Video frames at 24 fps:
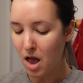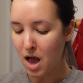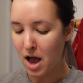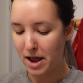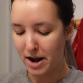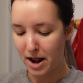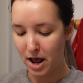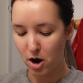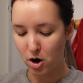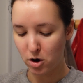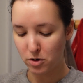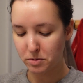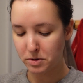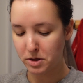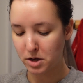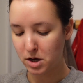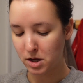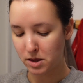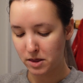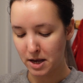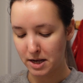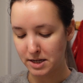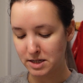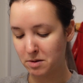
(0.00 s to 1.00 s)
And I heard really
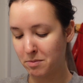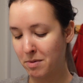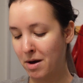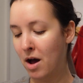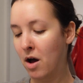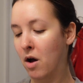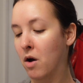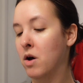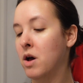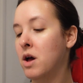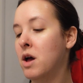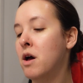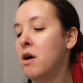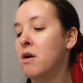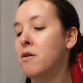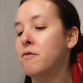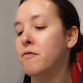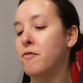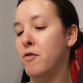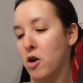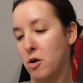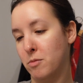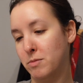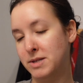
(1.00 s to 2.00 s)
good things about
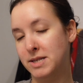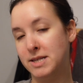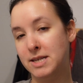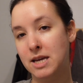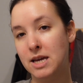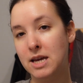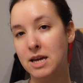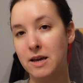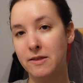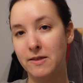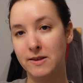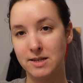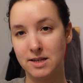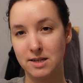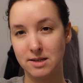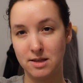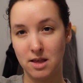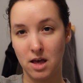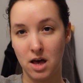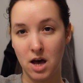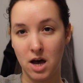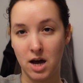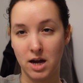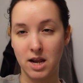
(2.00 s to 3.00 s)
Pharmacy, and this is
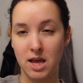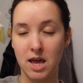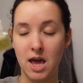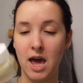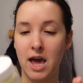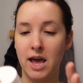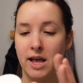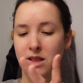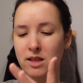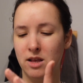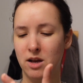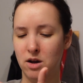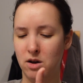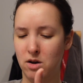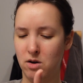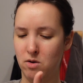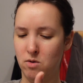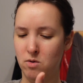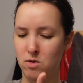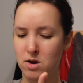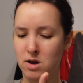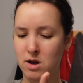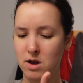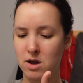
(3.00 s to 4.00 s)
the Honey
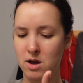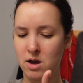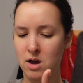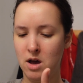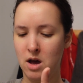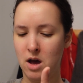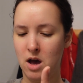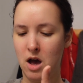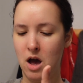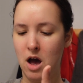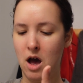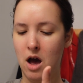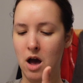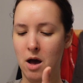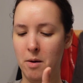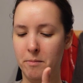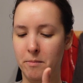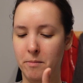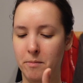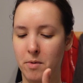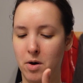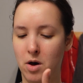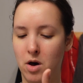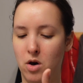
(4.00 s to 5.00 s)
Halo
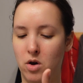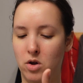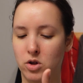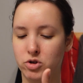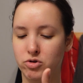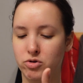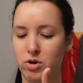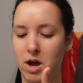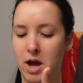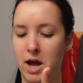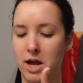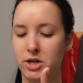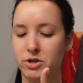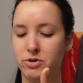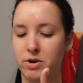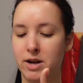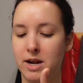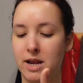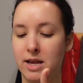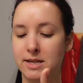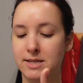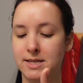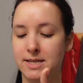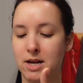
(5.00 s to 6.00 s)
Ultra
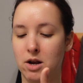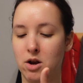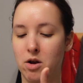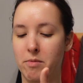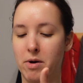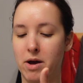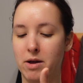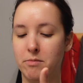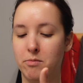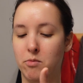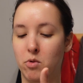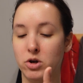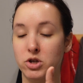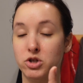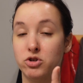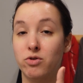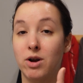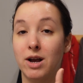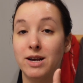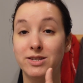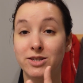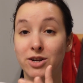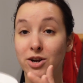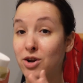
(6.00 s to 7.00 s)
Hydrating Ceramide
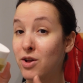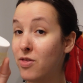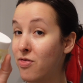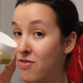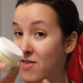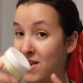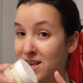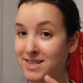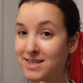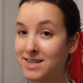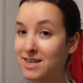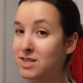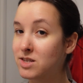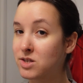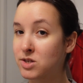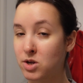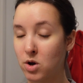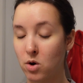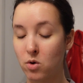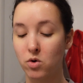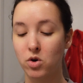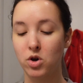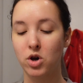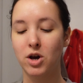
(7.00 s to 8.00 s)
Moisturizer. This is
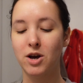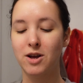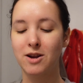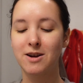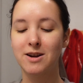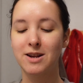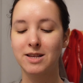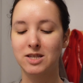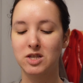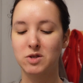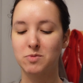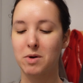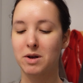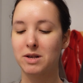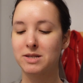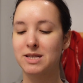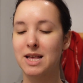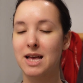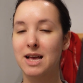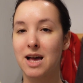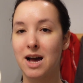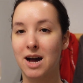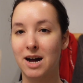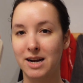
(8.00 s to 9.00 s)
so good, and it smells
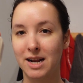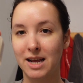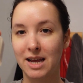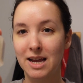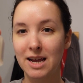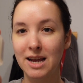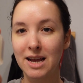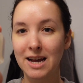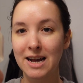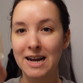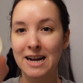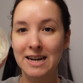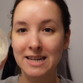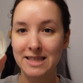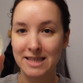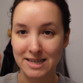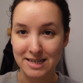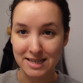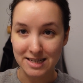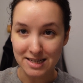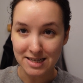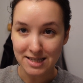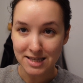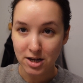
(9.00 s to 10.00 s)
like honey.
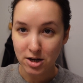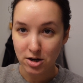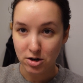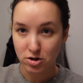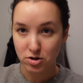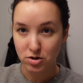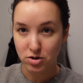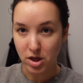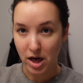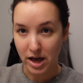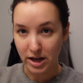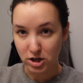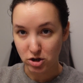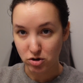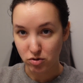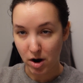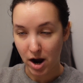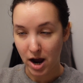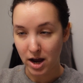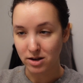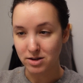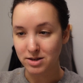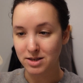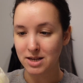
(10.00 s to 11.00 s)
This is their like
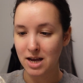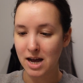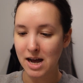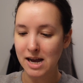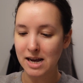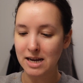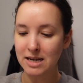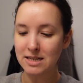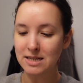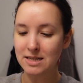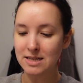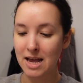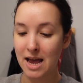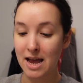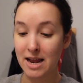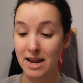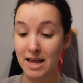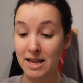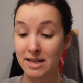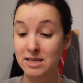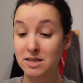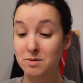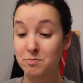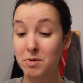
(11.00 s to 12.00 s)
trial size, and
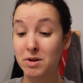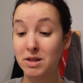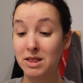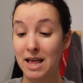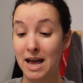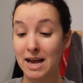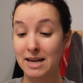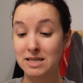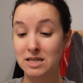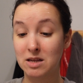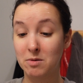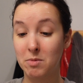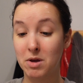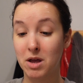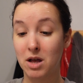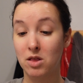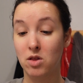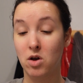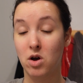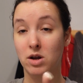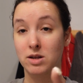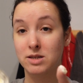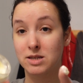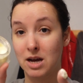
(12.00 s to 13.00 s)
it's been lasting me a
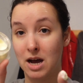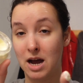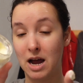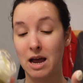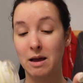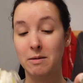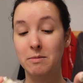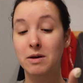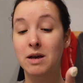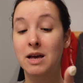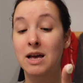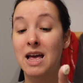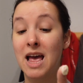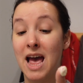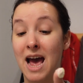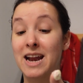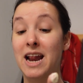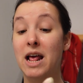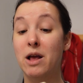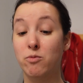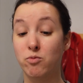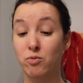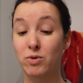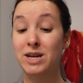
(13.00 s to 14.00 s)
long time, and
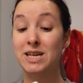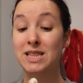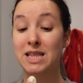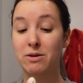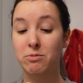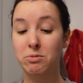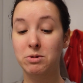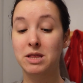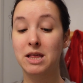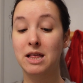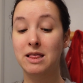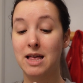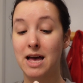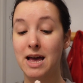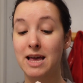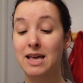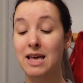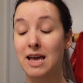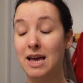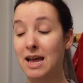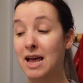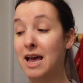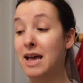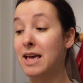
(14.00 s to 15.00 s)
I really, really
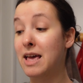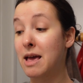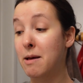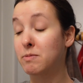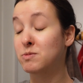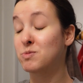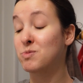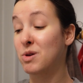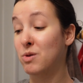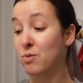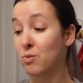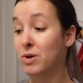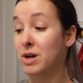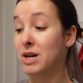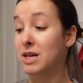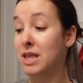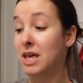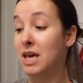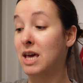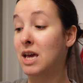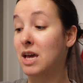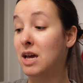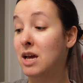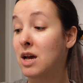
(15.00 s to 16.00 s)
like it. It keeps me
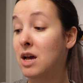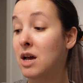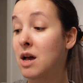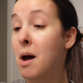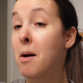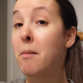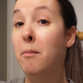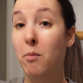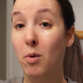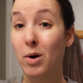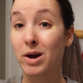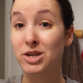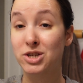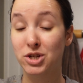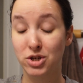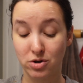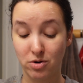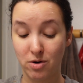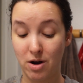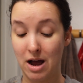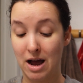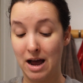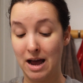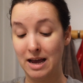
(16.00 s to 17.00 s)
really
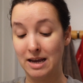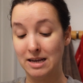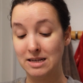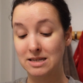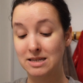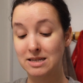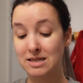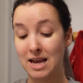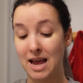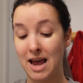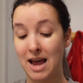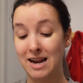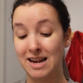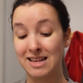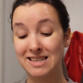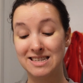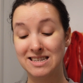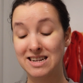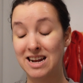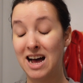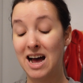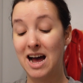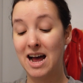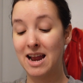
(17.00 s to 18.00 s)
moisturized, and
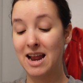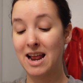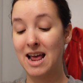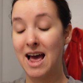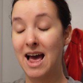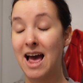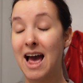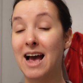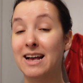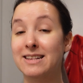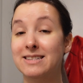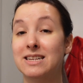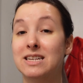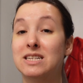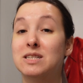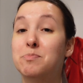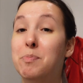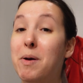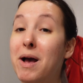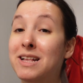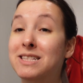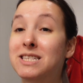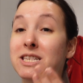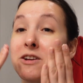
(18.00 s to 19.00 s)
it's not as
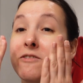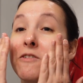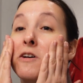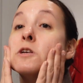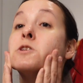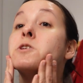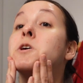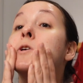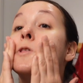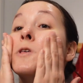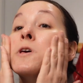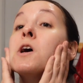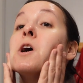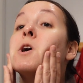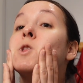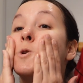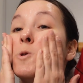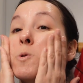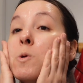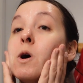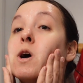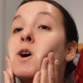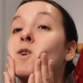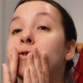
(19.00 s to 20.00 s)
expensive as all the
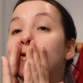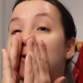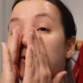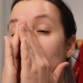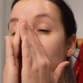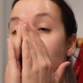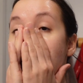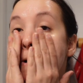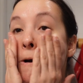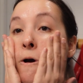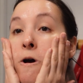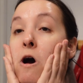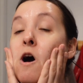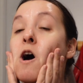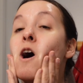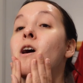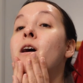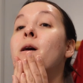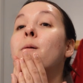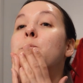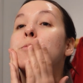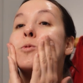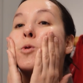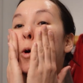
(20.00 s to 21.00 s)
other ones.
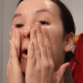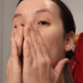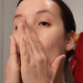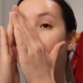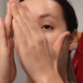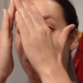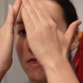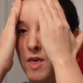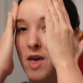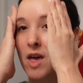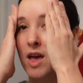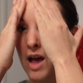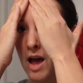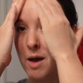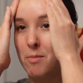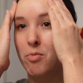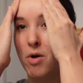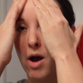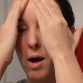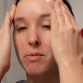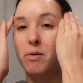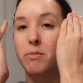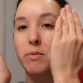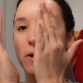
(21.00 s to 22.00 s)
So I think I'm
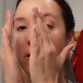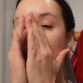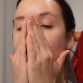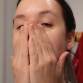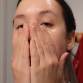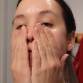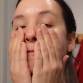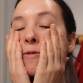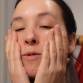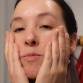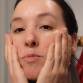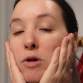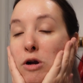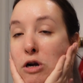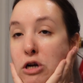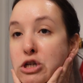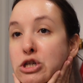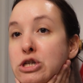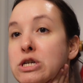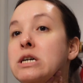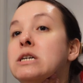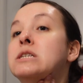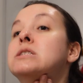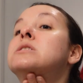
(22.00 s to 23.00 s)
probably going to
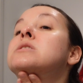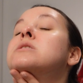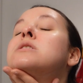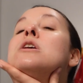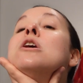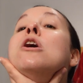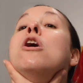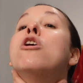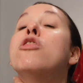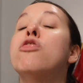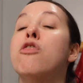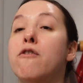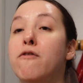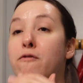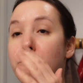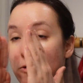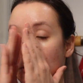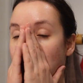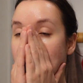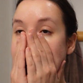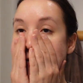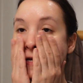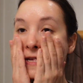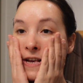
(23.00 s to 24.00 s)
repurchase the
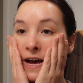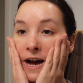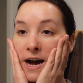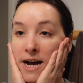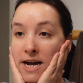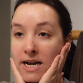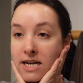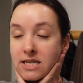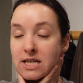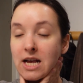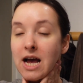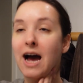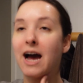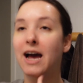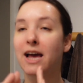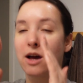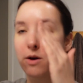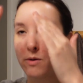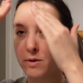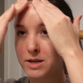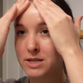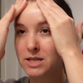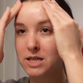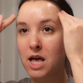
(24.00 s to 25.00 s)
full size. I
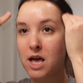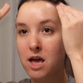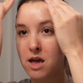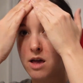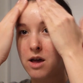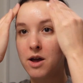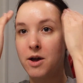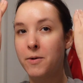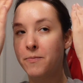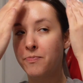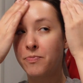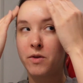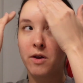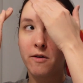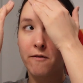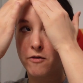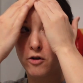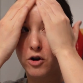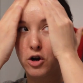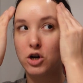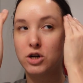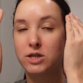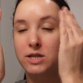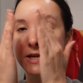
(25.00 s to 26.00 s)
always like,
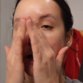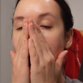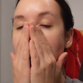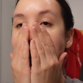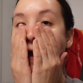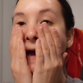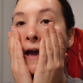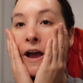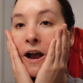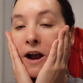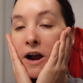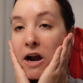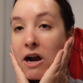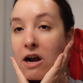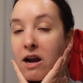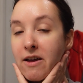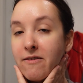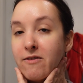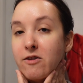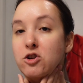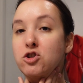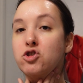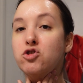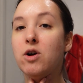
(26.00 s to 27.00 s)
for skincare,
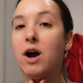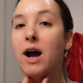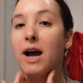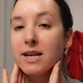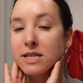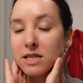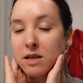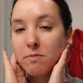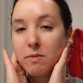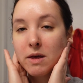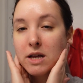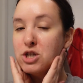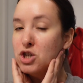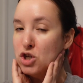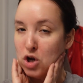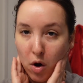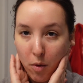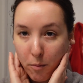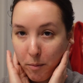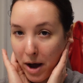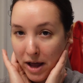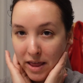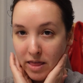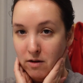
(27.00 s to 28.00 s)
if you're trying something,
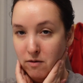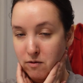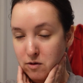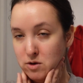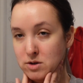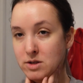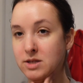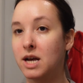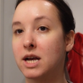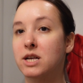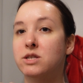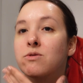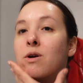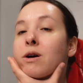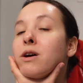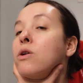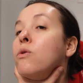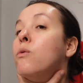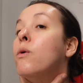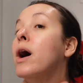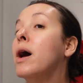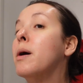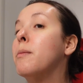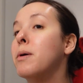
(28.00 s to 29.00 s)
don't buy the full size right
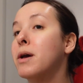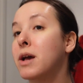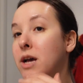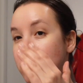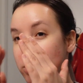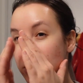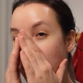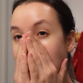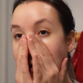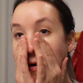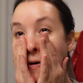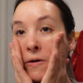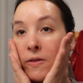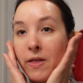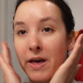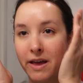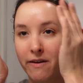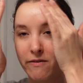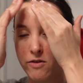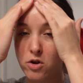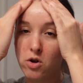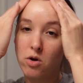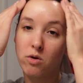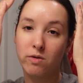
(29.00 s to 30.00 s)
away, because you don't like,
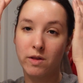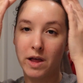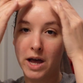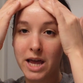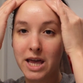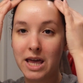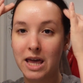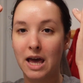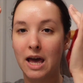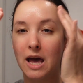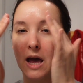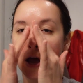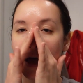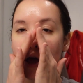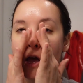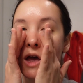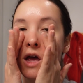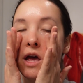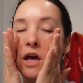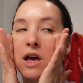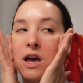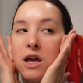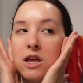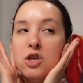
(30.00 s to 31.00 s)
if you don't like it,
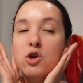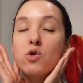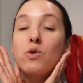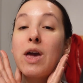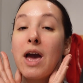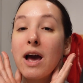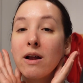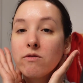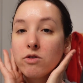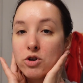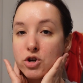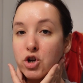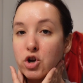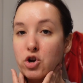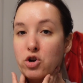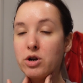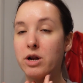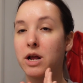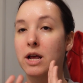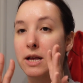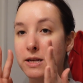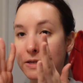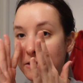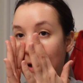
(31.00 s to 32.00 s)
you can
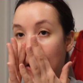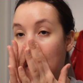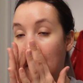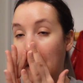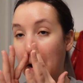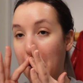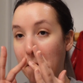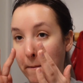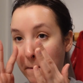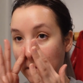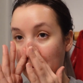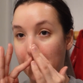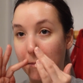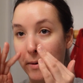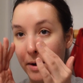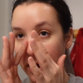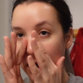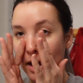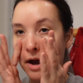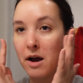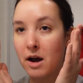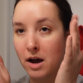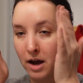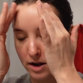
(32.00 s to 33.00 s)
return it.
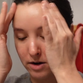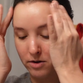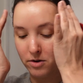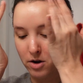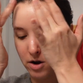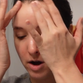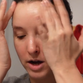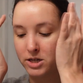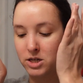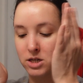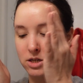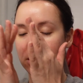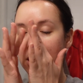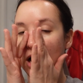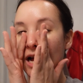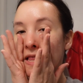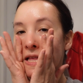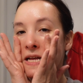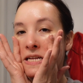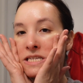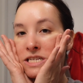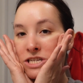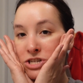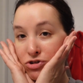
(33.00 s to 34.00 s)
But I don't know, I
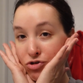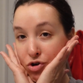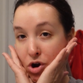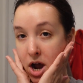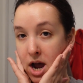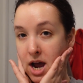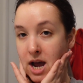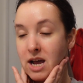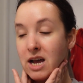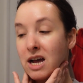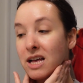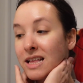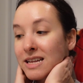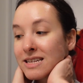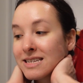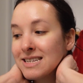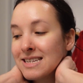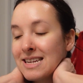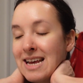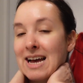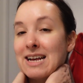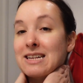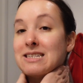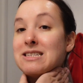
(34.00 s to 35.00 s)
like to try, I like
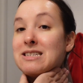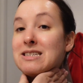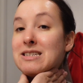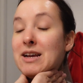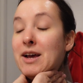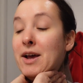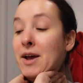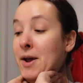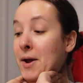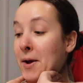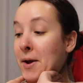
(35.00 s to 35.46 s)
to test.